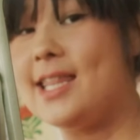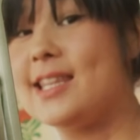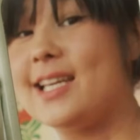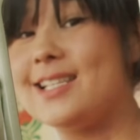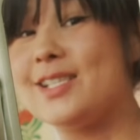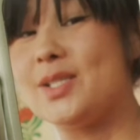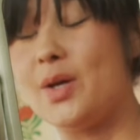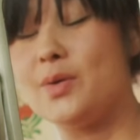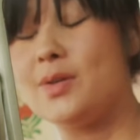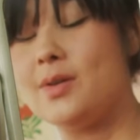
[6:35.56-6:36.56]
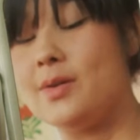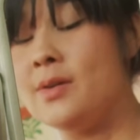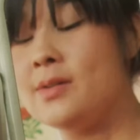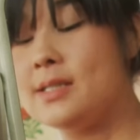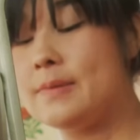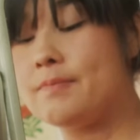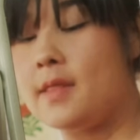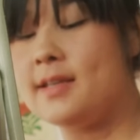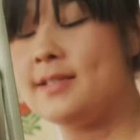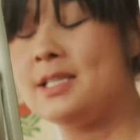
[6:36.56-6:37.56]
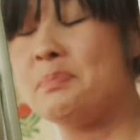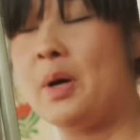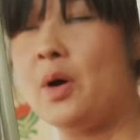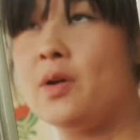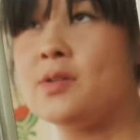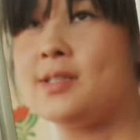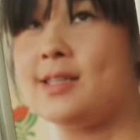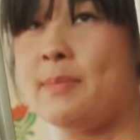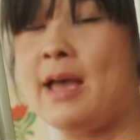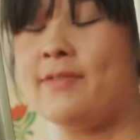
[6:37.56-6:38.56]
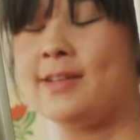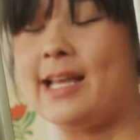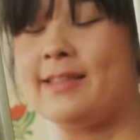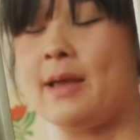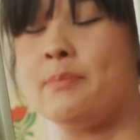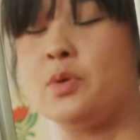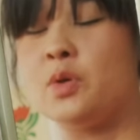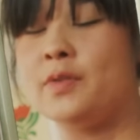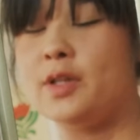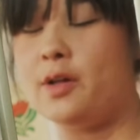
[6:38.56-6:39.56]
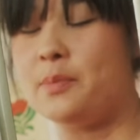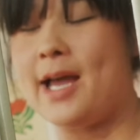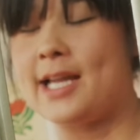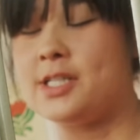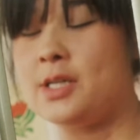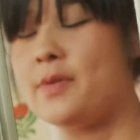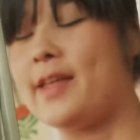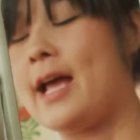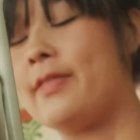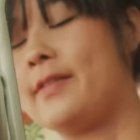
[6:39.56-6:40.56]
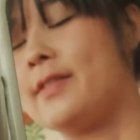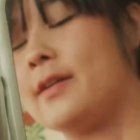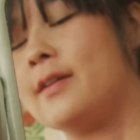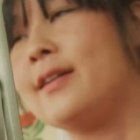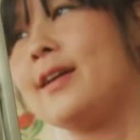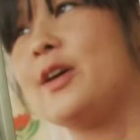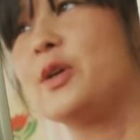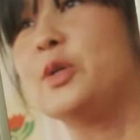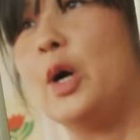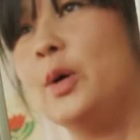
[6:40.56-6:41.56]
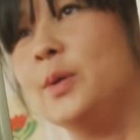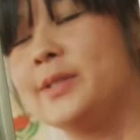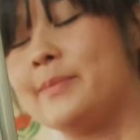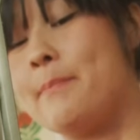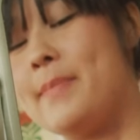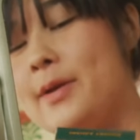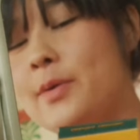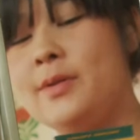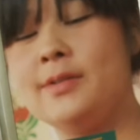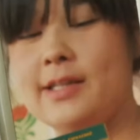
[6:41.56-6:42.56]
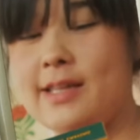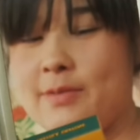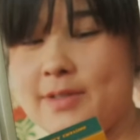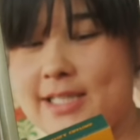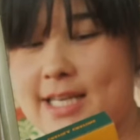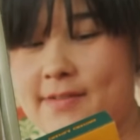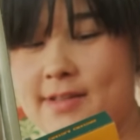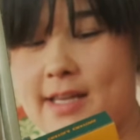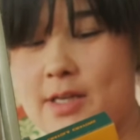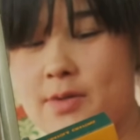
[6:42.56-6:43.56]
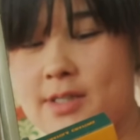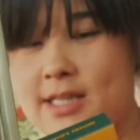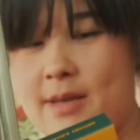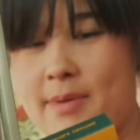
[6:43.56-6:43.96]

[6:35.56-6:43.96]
think that is so cute. This is post them having like that beautiful old packaging where they had like the gold medal that they received that they used in their